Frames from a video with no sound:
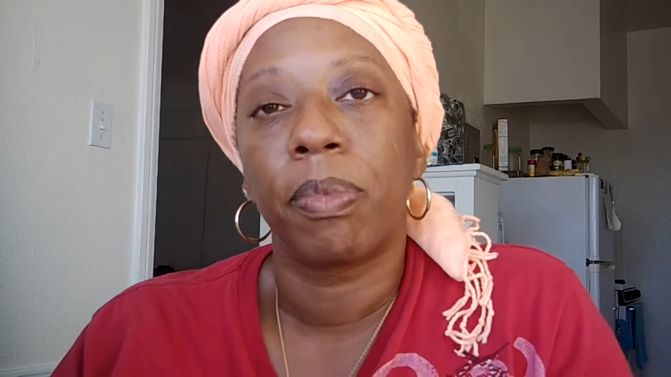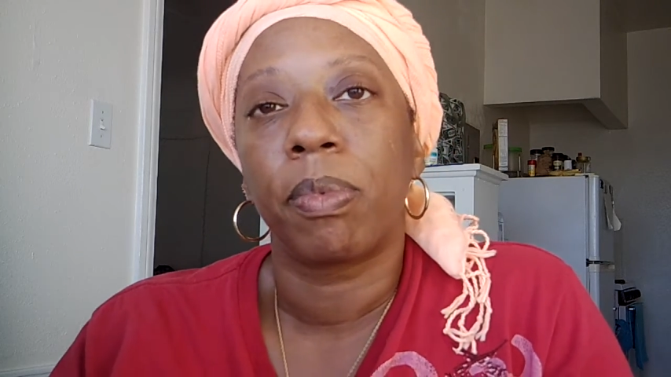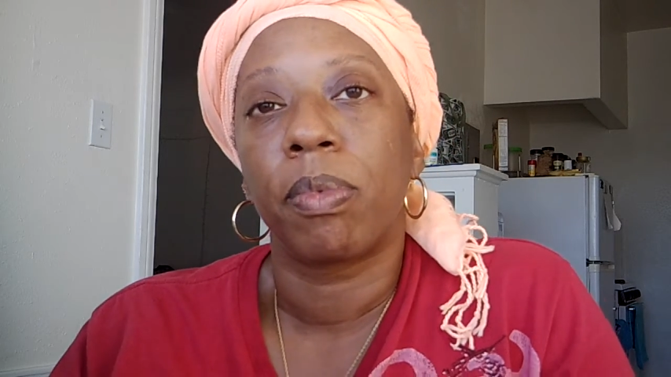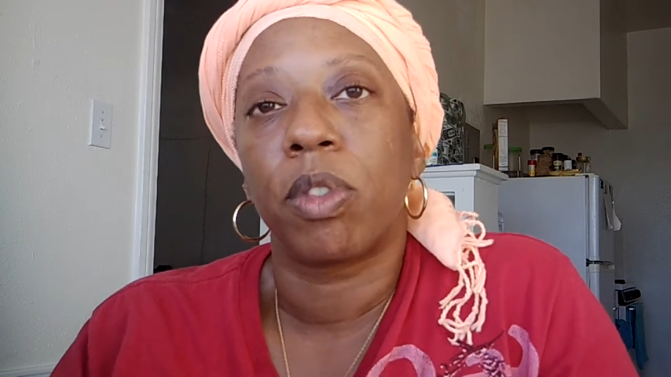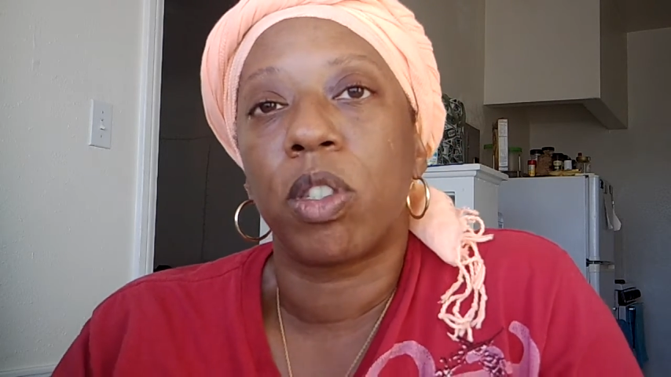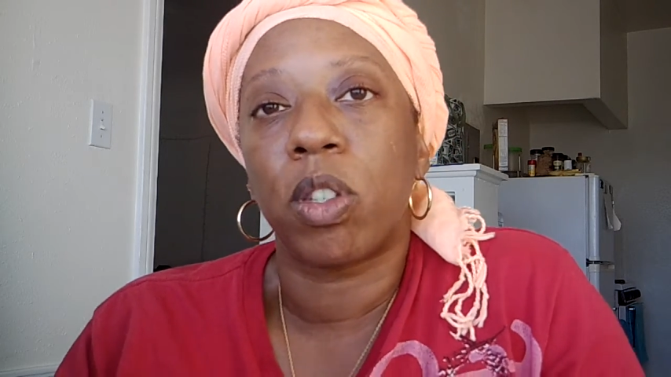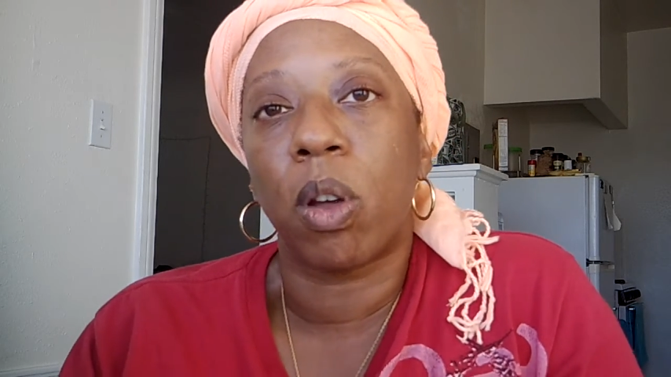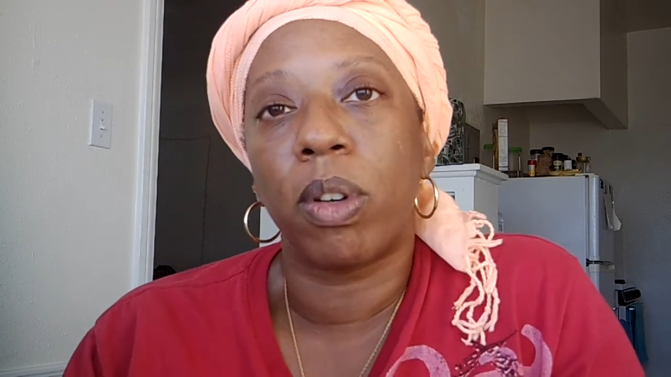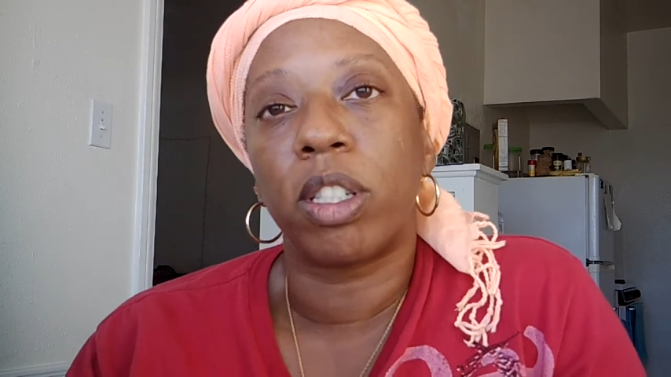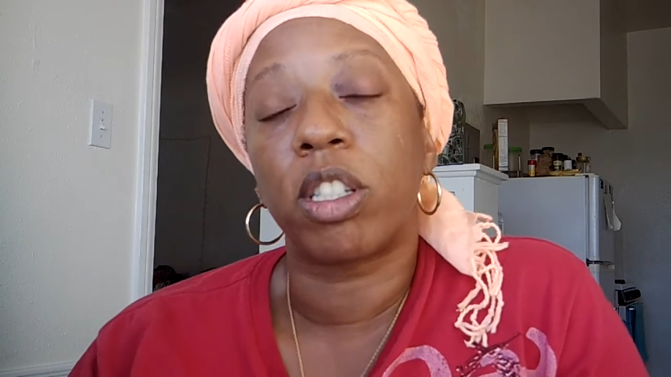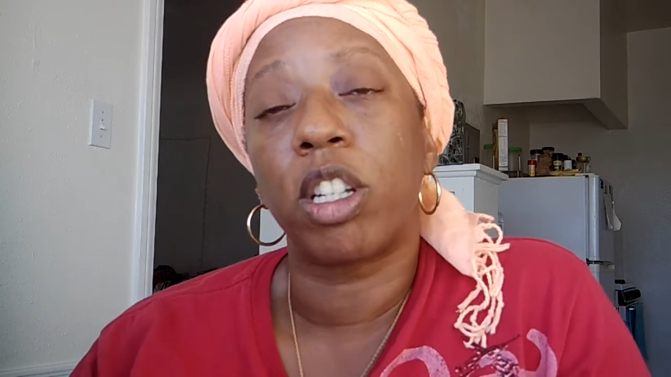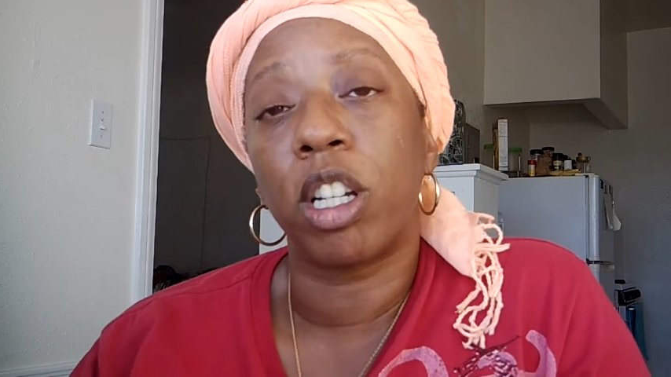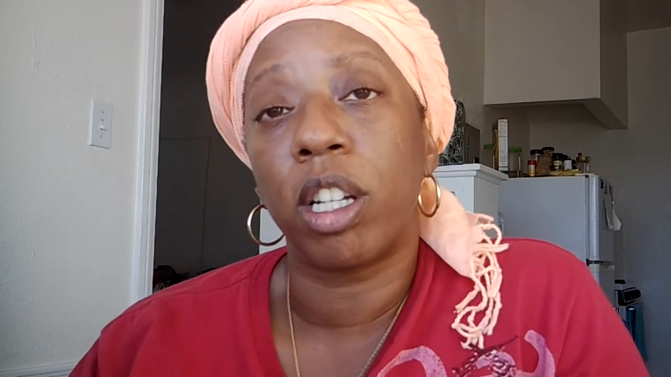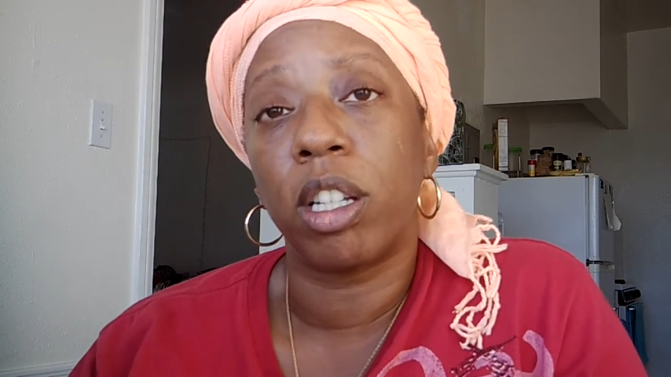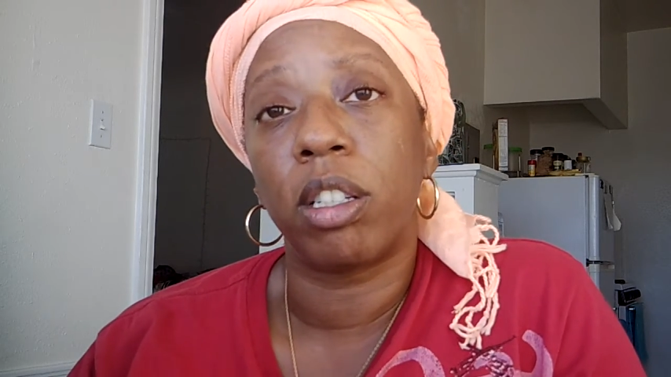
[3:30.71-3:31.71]
So it's
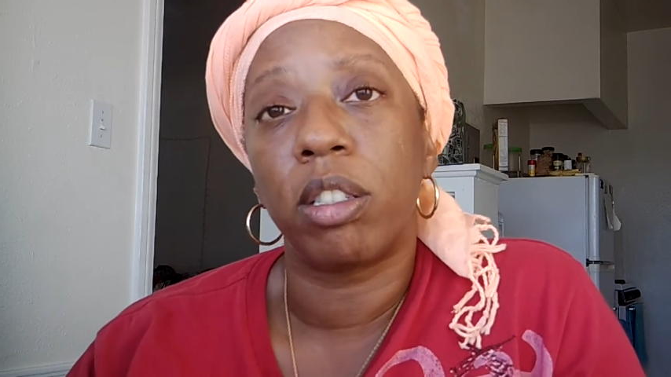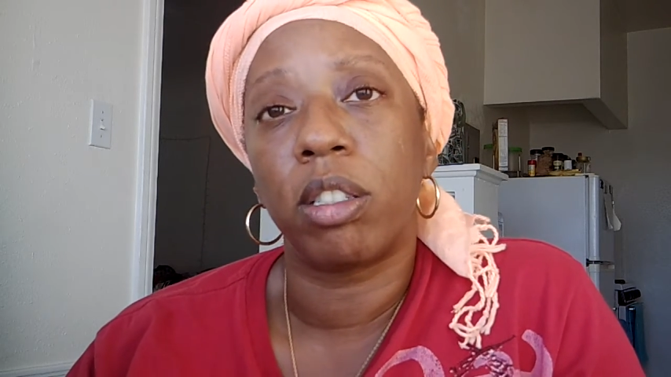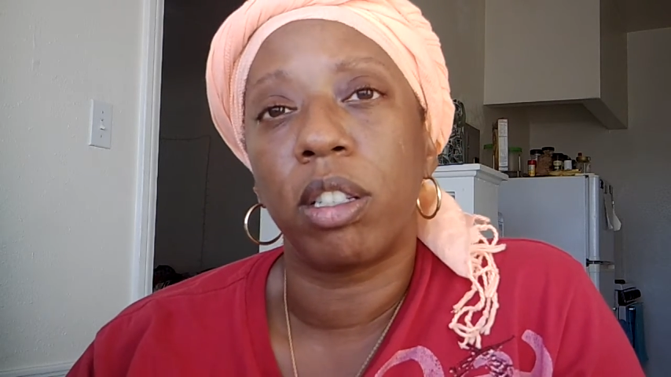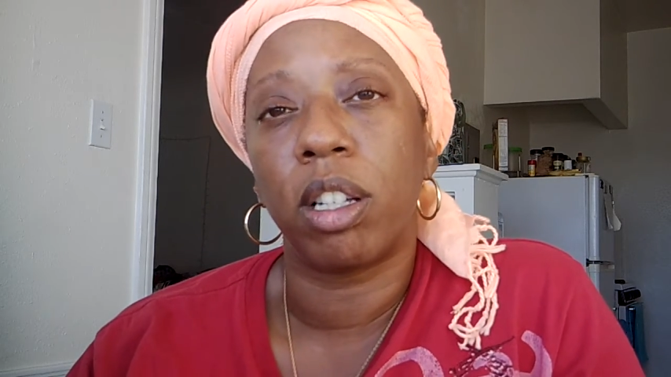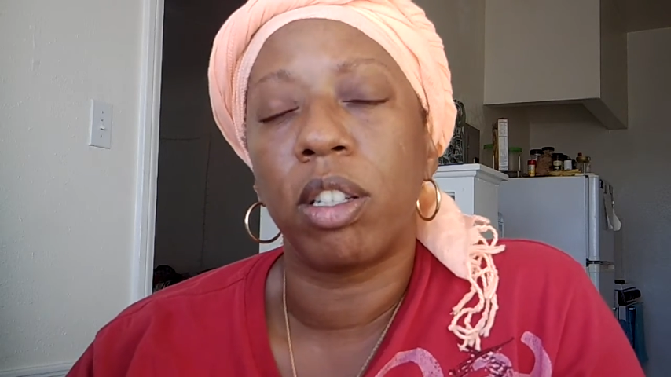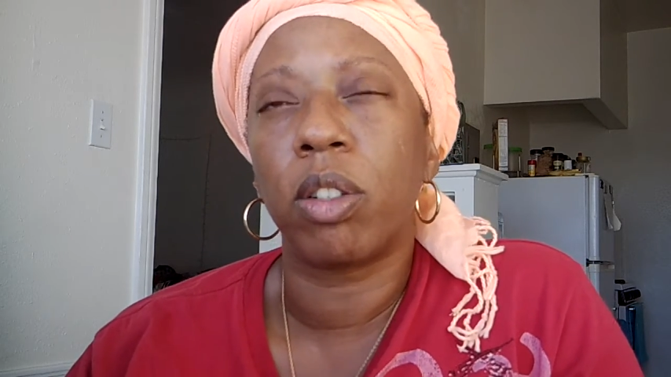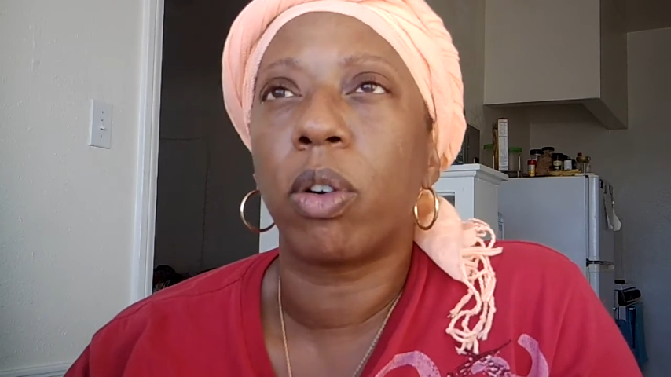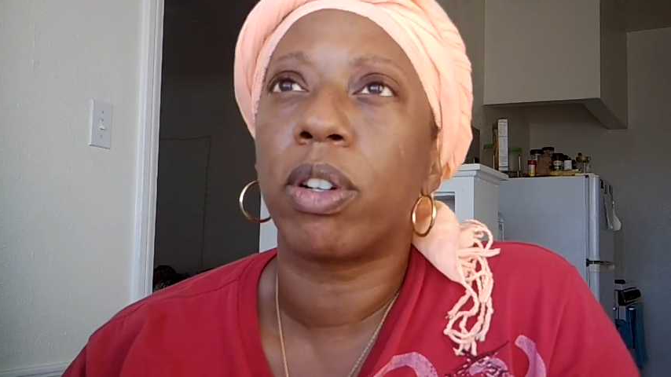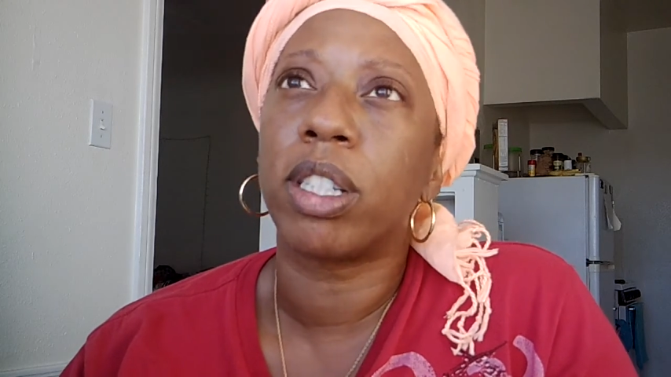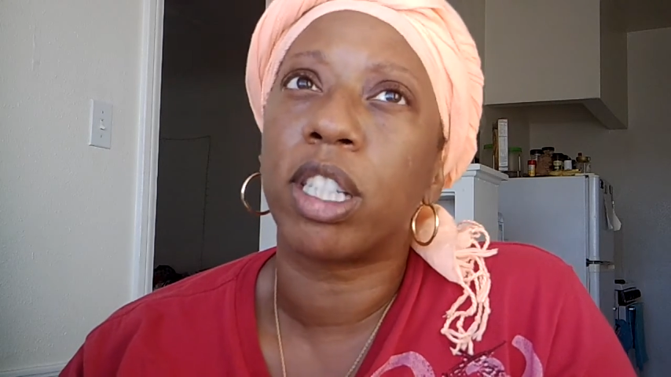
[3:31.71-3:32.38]
good. Or